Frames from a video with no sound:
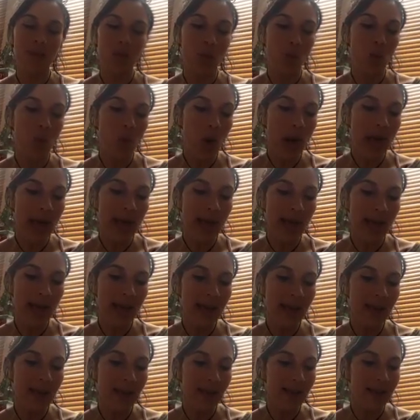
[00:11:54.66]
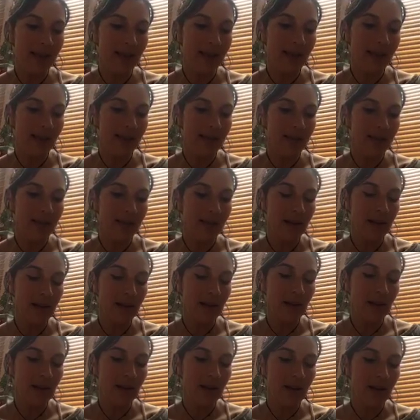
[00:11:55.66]
way
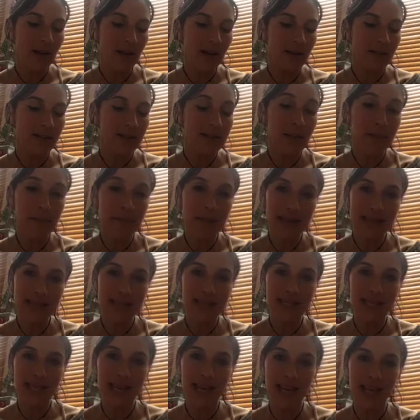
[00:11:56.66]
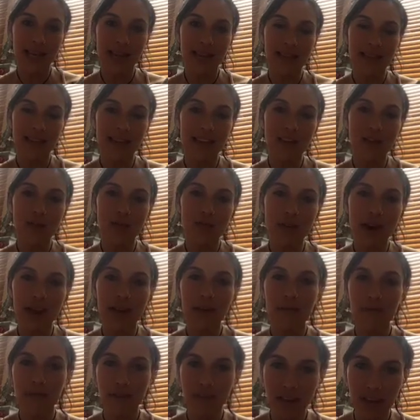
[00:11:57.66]
to meditate that is
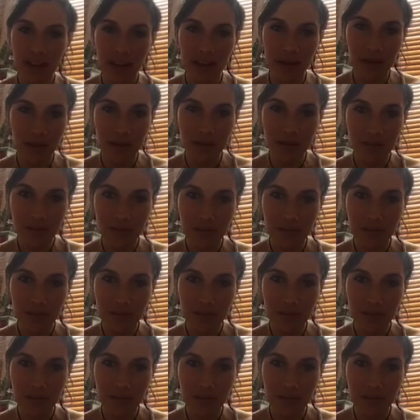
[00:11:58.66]
right for you.